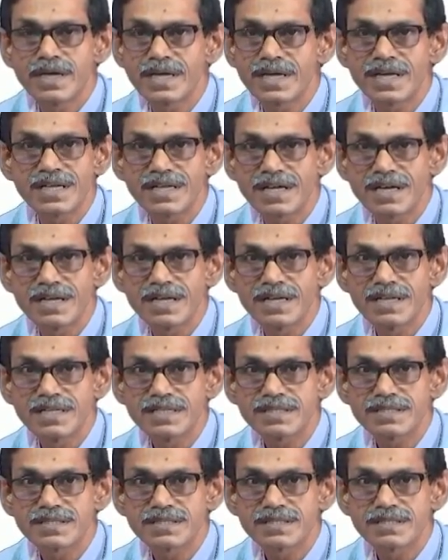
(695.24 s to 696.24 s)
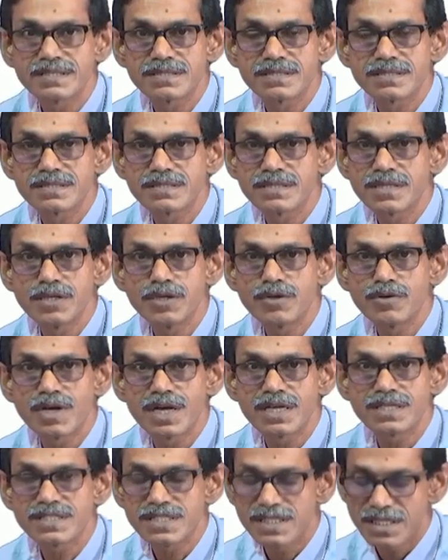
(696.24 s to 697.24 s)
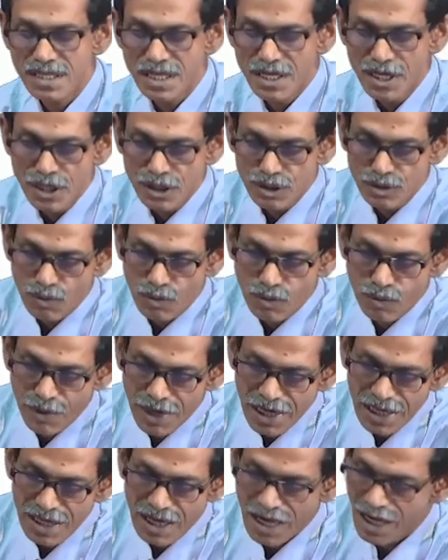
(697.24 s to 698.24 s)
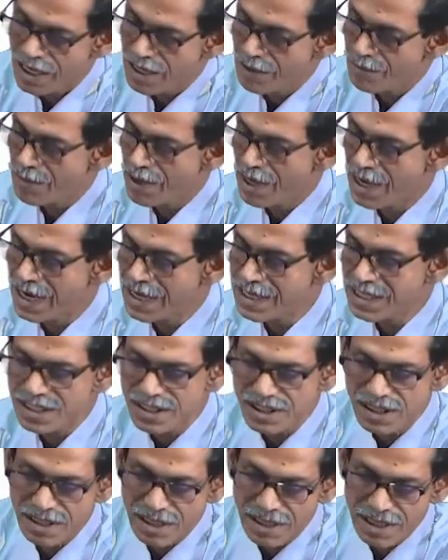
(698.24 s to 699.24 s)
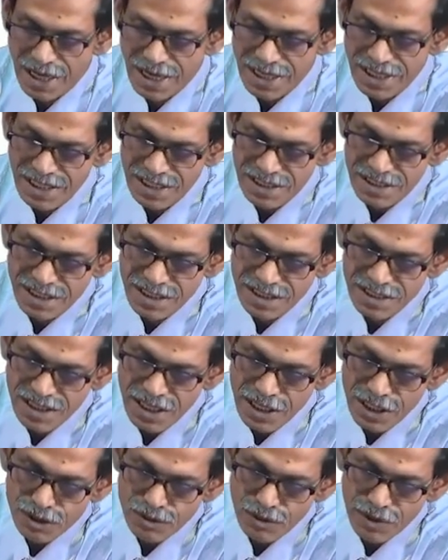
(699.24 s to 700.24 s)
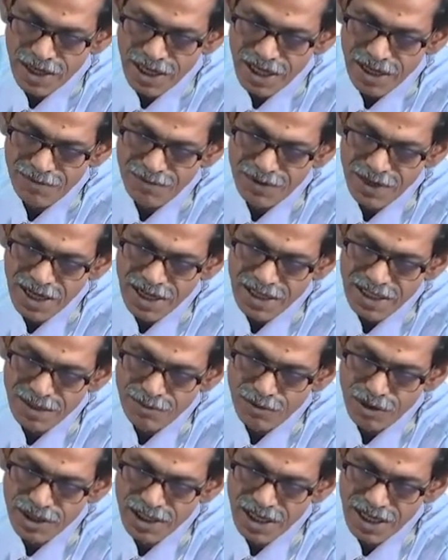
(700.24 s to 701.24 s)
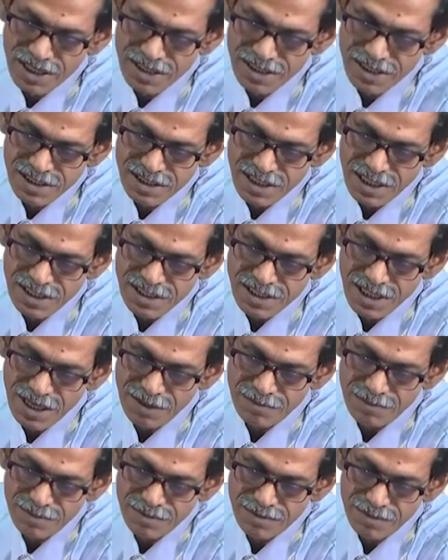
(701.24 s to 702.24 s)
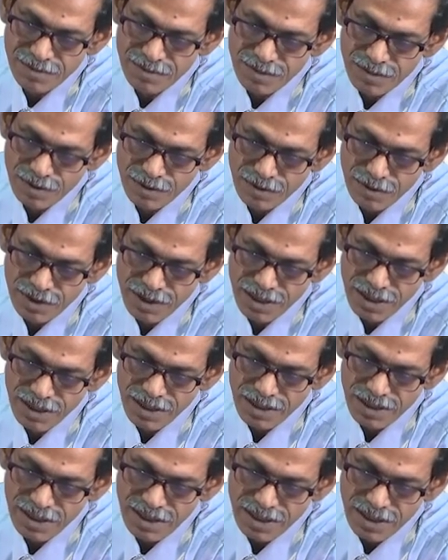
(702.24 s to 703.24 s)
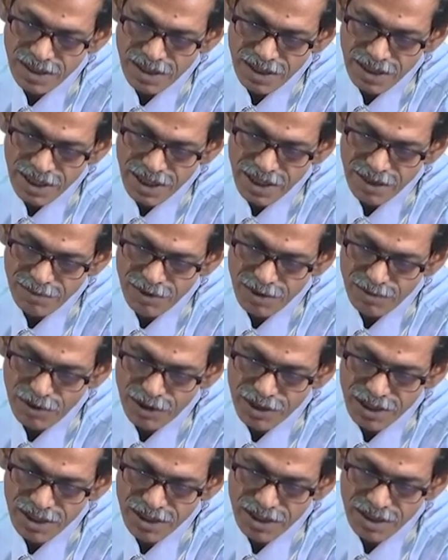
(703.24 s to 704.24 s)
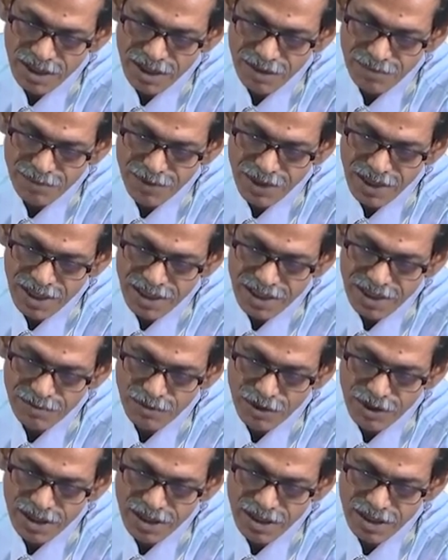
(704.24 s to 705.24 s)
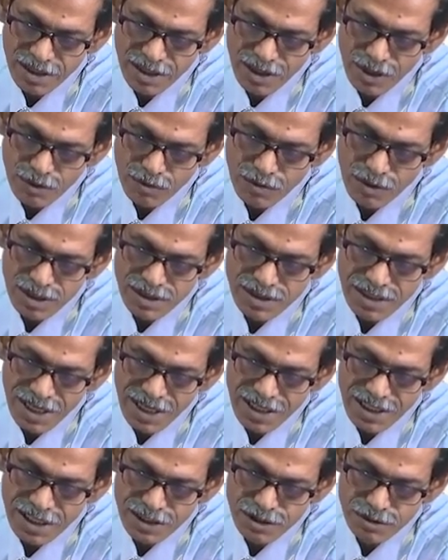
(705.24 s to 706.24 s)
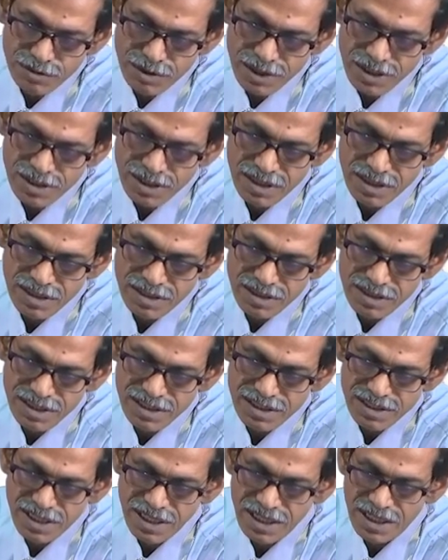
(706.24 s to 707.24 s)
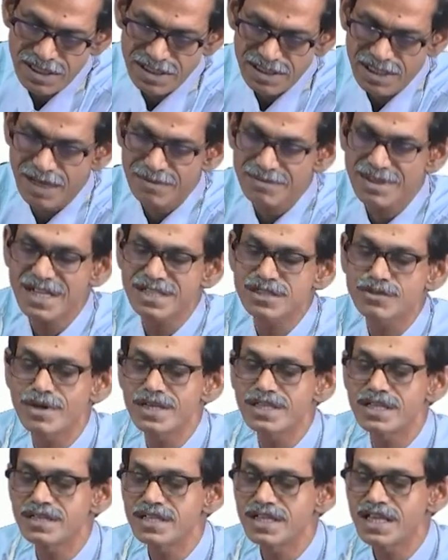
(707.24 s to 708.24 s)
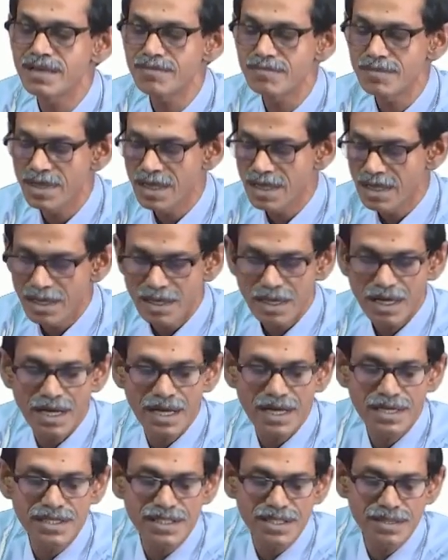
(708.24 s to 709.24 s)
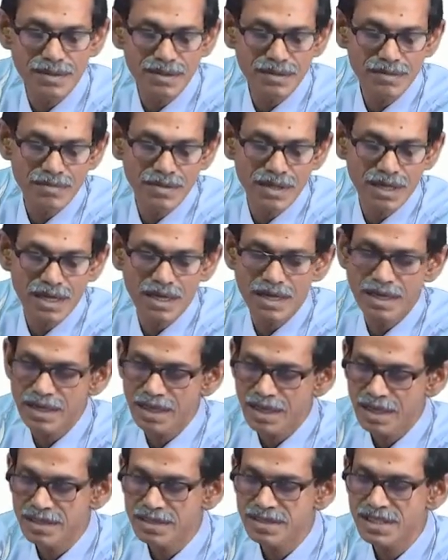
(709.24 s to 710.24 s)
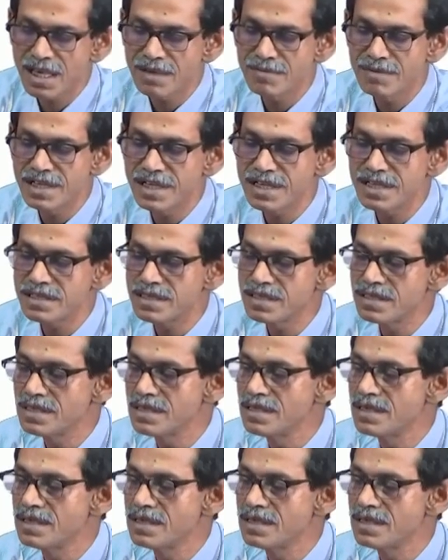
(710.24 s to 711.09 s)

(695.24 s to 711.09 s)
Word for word: again colorless, you can't see. So, when I am adding this, so every antibody has this enzyme, okay. Every antibody was attached to it, this enzyme. That is why the name enzyme linked